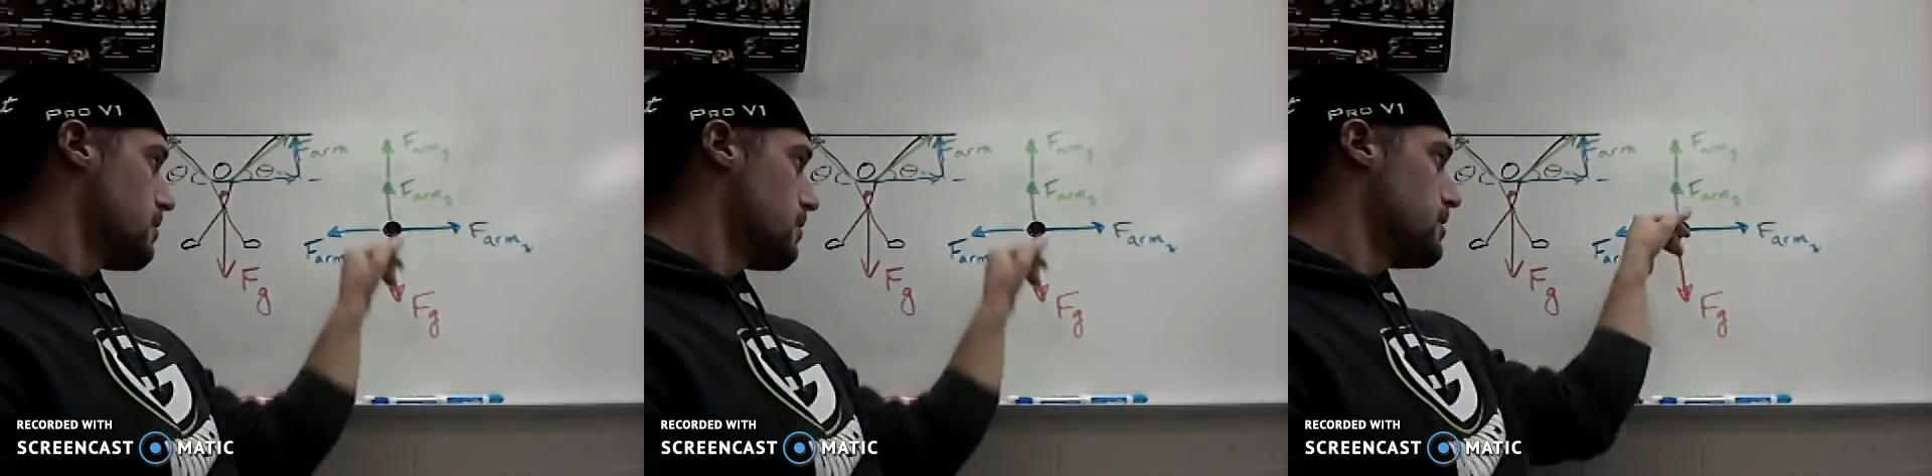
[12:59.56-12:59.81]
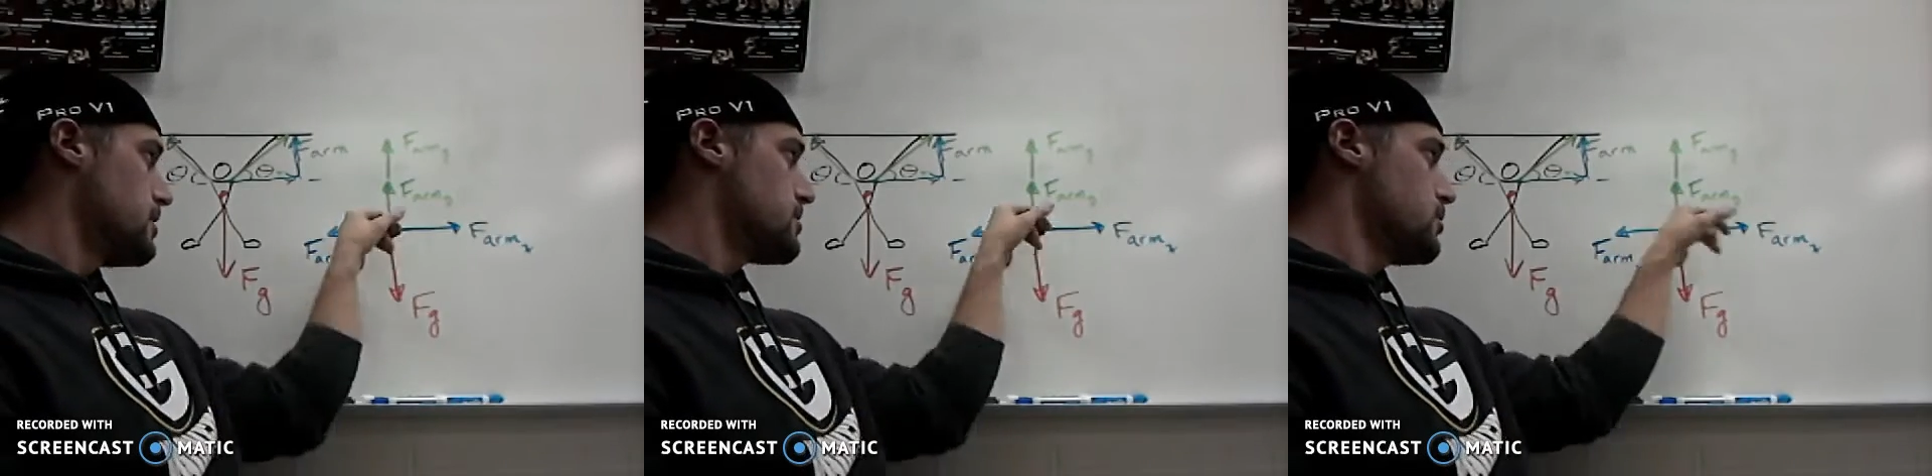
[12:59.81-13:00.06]

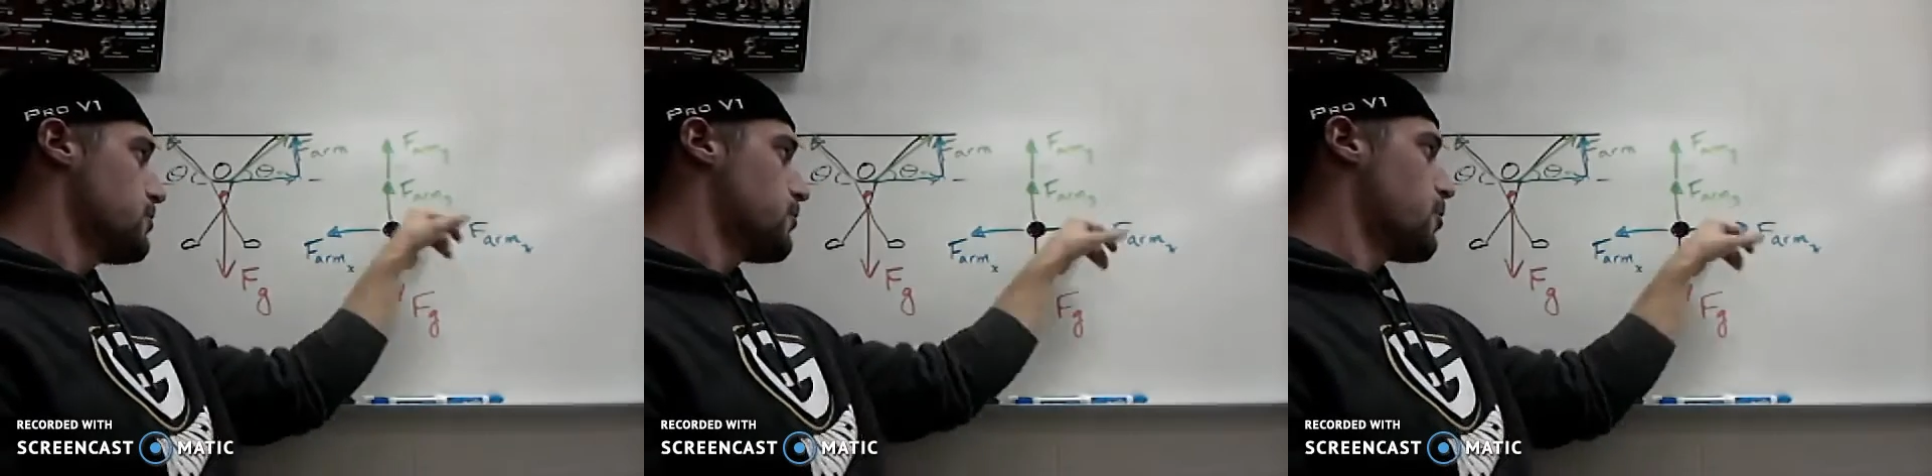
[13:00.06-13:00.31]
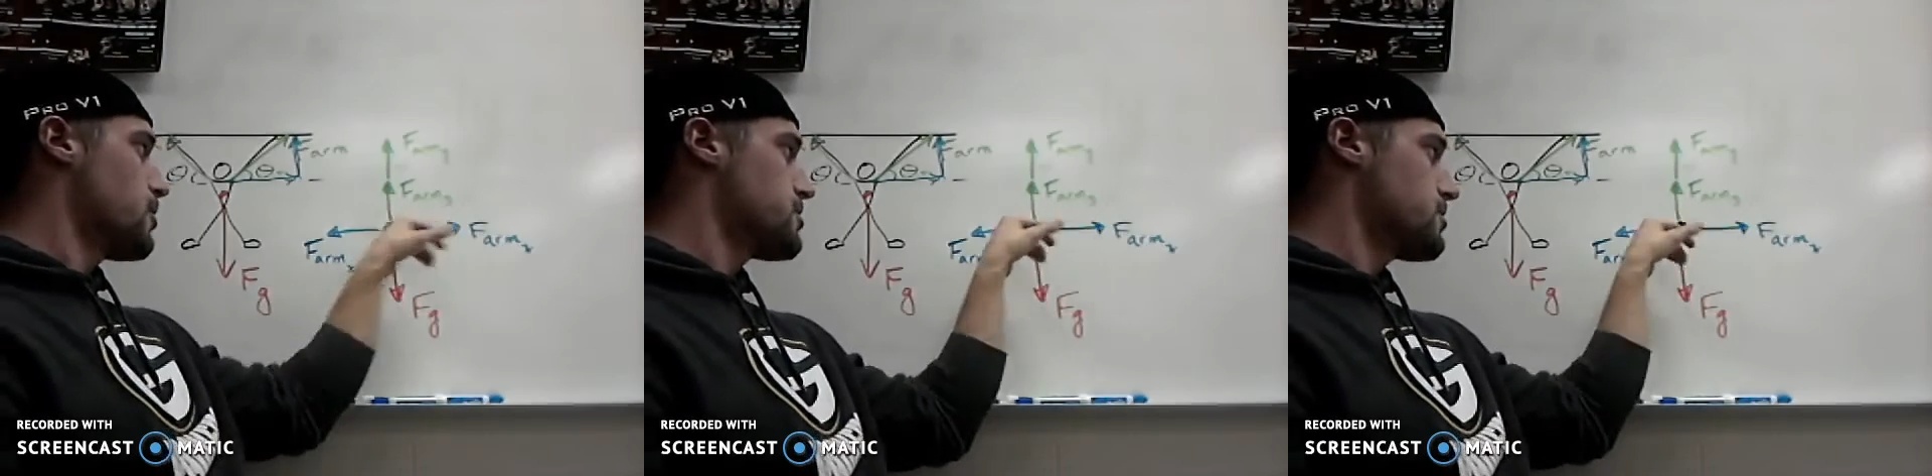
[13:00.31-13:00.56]
These two
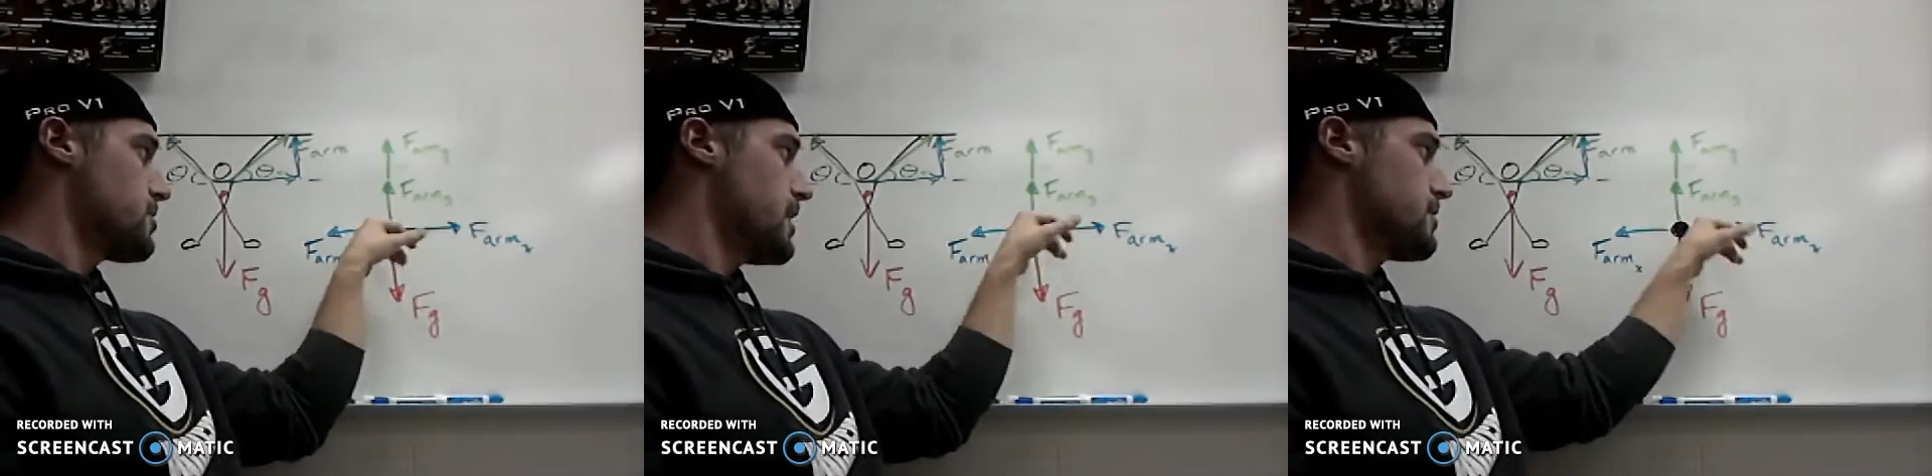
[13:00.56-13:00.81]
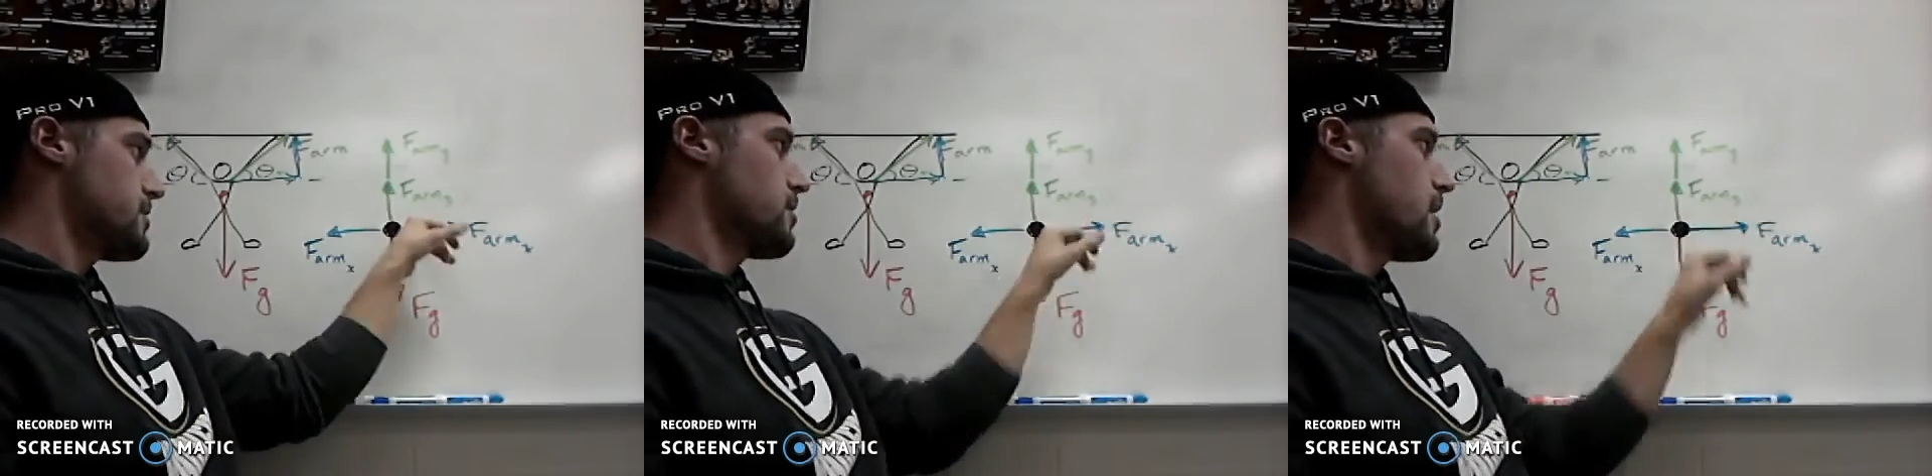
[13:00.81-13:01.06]
forces
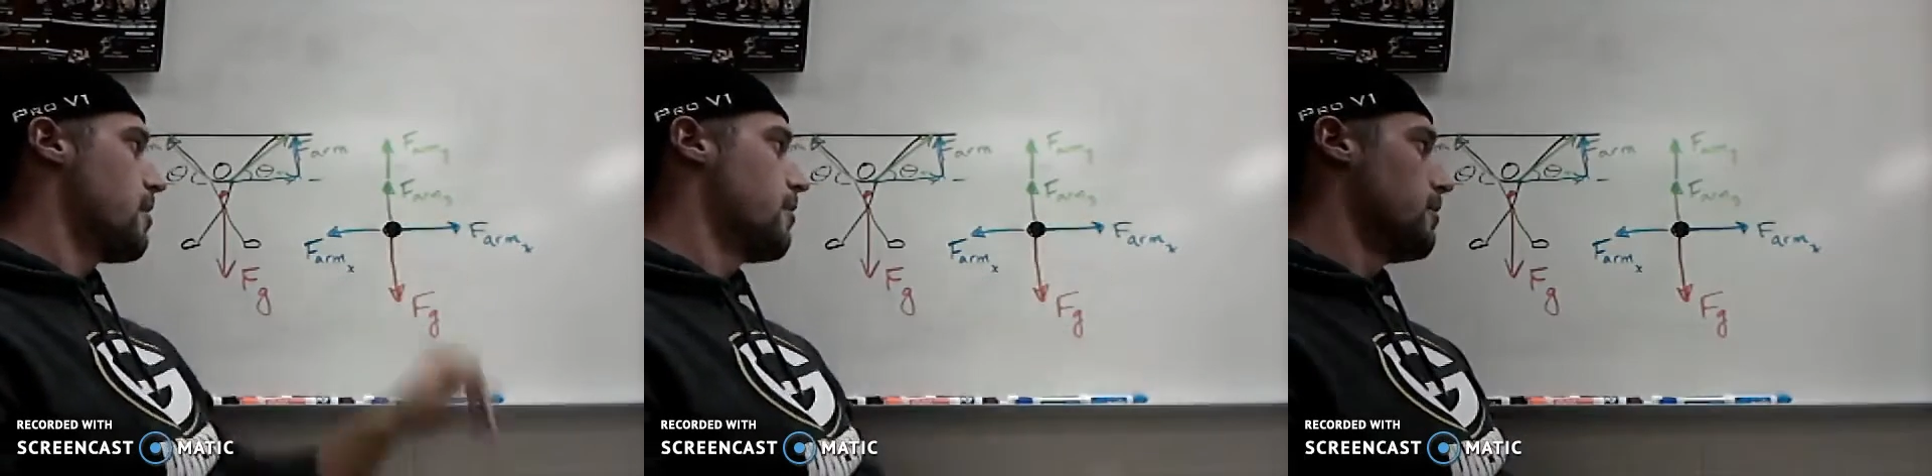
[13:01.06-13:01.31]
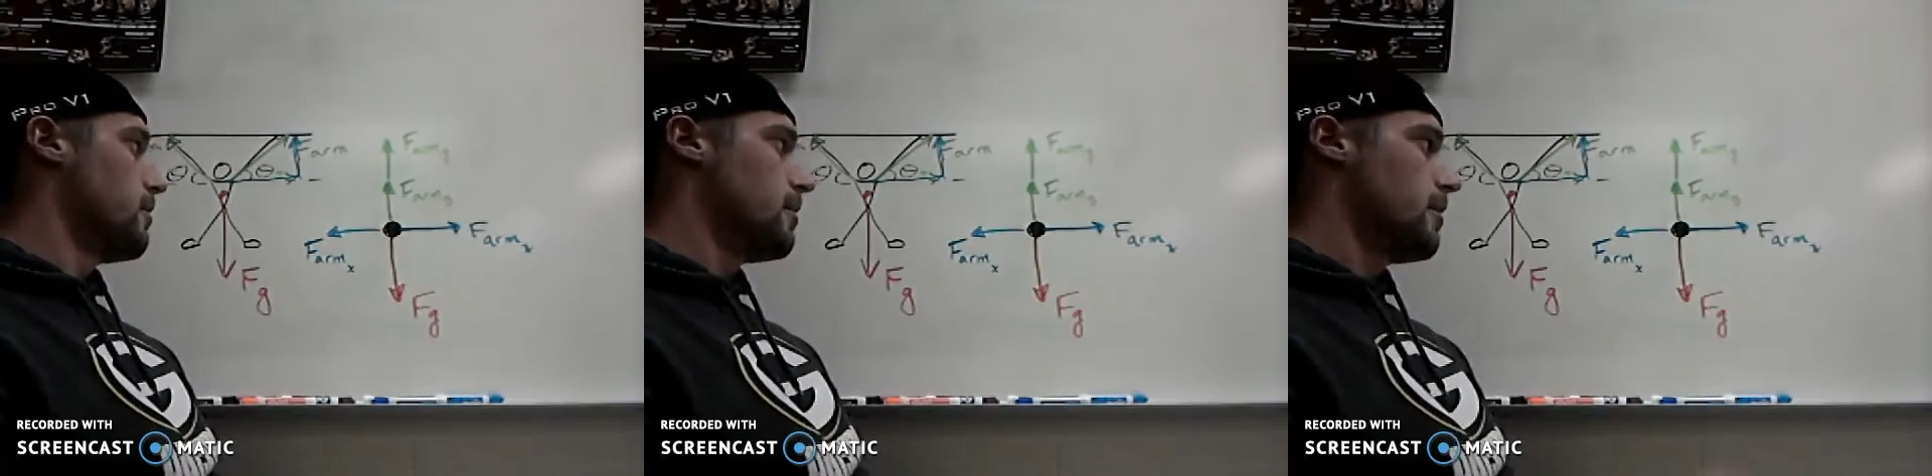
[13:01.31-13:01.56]
cancel out.